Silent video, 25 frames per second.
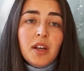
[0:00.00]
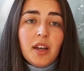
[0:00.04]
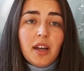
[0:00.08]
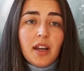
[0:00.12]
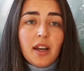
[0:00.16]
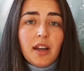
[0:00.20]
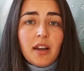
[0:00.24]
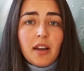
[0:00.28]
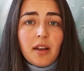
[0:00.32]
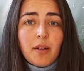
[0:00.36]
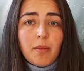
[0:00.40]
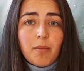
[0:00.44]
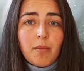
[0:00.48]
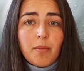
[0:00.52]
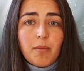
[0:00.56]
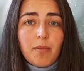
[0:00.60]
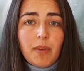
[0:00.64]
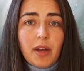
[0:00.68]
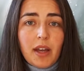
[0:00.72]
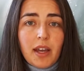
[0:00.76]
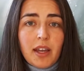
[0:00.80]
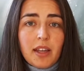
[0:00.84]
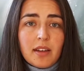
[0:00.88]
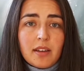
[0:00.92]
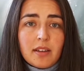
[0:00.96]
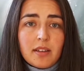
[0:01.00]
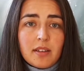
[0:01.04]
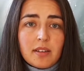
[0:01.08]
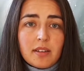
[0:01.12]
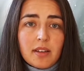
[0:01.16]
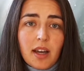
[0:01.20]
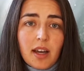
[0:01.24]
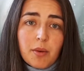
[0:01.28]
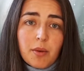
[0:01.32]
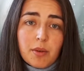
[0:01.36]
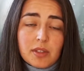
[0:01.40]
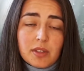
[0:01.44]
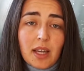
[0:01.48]
and
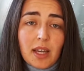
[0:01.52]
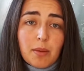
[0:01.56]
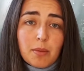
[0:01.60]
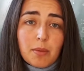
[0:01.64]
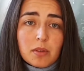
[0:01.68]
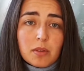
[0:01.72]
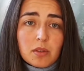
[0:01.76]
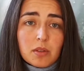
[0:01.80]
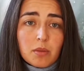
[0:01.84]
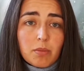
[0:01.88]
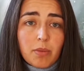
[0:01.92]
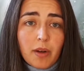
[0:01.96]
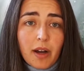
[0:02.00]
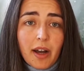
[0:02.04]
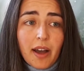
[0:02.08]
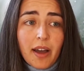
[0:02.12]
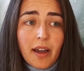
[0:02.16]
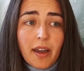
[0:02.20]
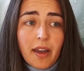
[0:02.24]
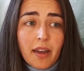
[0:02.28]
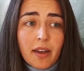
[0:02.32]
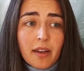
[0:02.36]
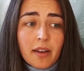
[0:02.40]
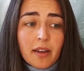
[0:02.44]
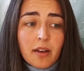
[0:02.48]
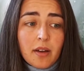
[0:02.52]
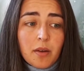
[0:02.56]
I was able to buy